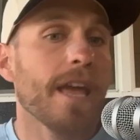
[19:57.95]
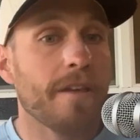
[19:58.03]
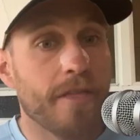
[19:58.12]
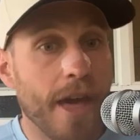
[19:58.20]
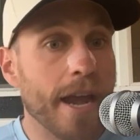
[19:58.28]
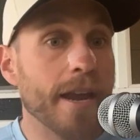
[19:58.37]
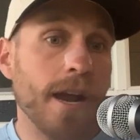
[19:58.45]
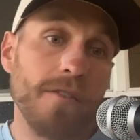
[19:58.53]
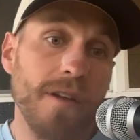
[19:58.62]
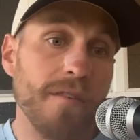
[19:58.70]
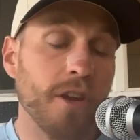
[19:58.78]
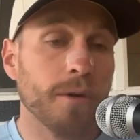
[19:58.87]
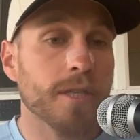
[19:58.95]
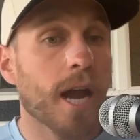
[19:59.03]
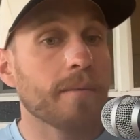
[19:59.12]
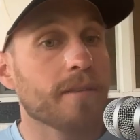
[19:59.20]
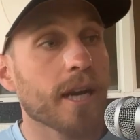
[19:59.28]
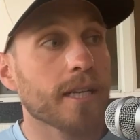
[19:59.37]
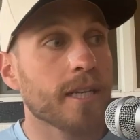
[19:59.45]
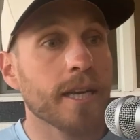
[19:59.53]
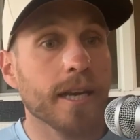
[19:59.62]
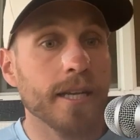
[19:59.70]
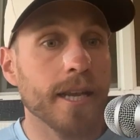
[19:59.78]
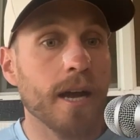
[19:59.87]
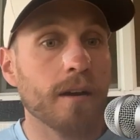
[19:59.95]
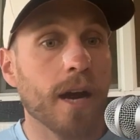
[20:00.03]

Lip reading: If there were times that I see it get down,